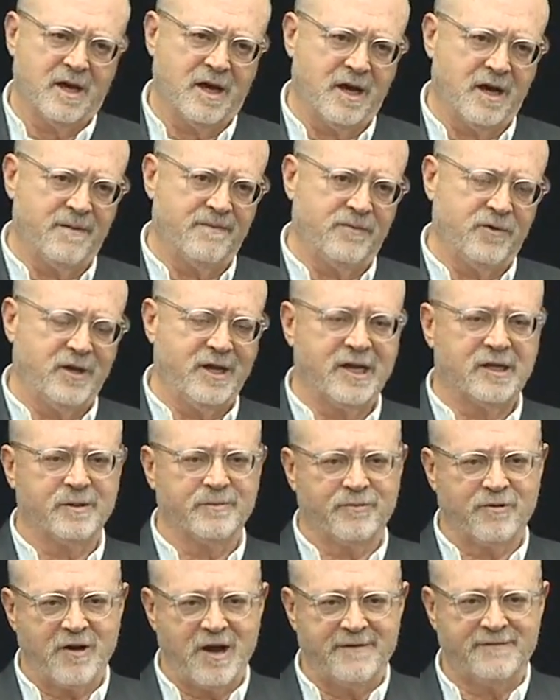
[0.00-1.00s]
Uh, you get the
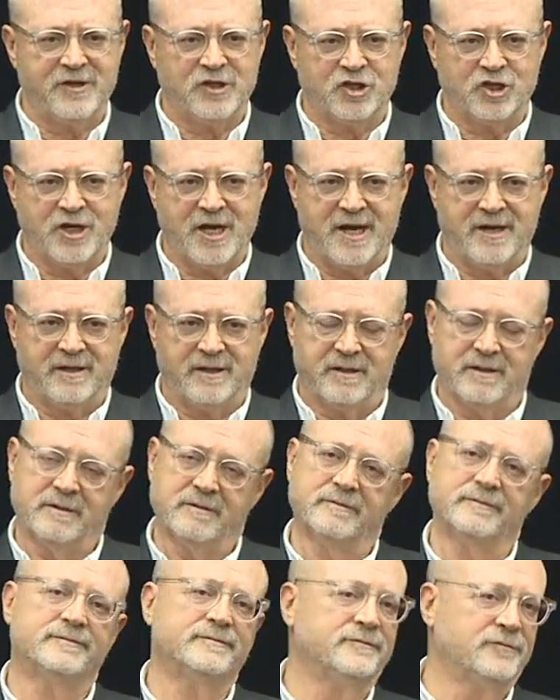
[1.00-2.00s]
private jet.
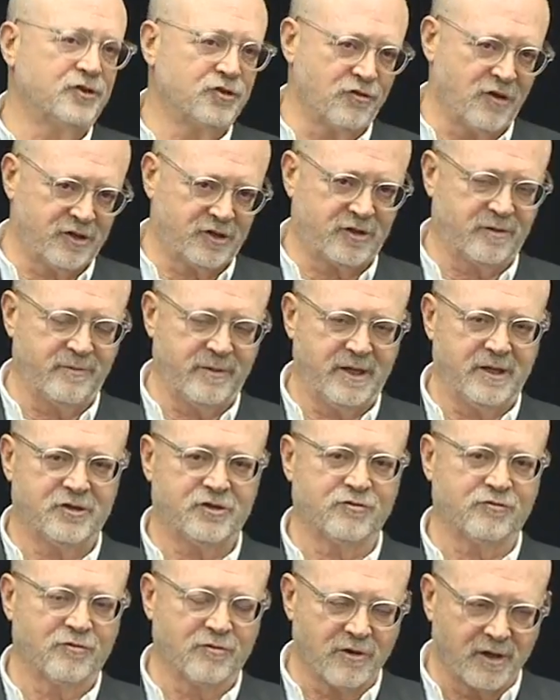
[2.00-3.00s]
Trust me,
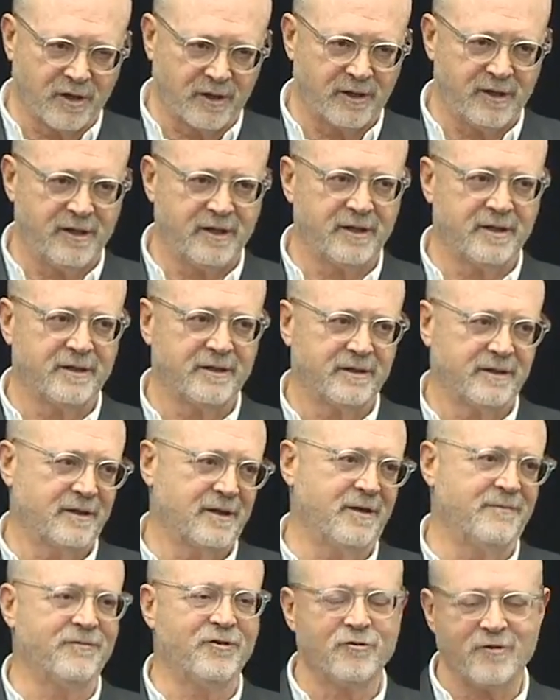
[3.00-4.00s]
it's really
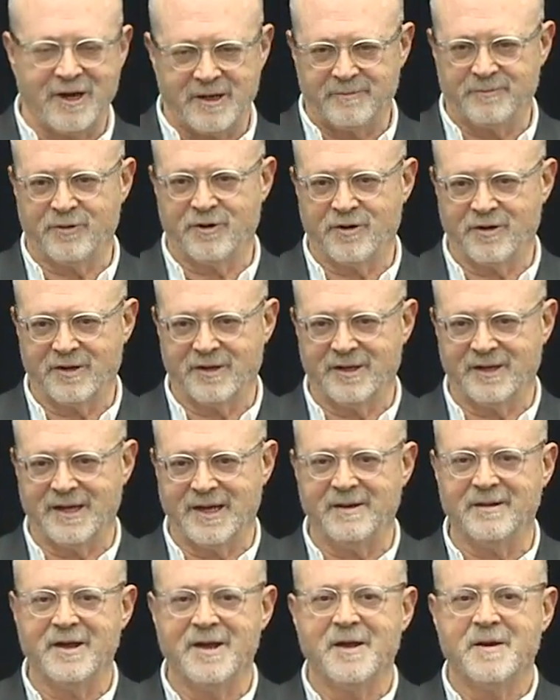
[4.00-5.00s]
a great perk.
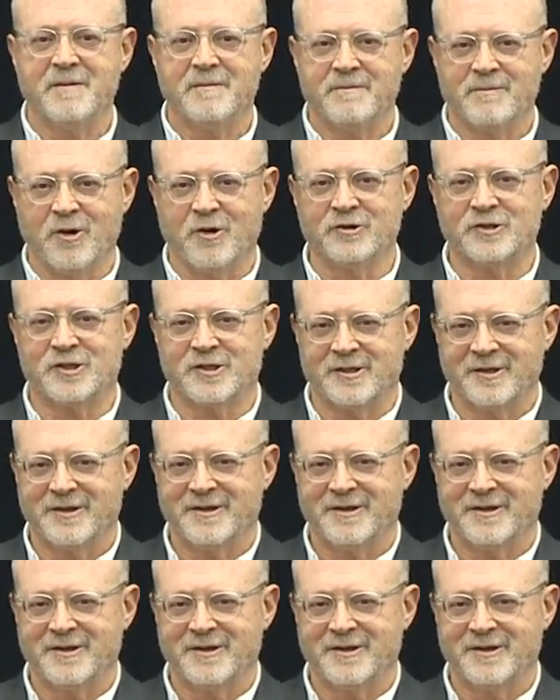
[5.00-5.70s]
And most,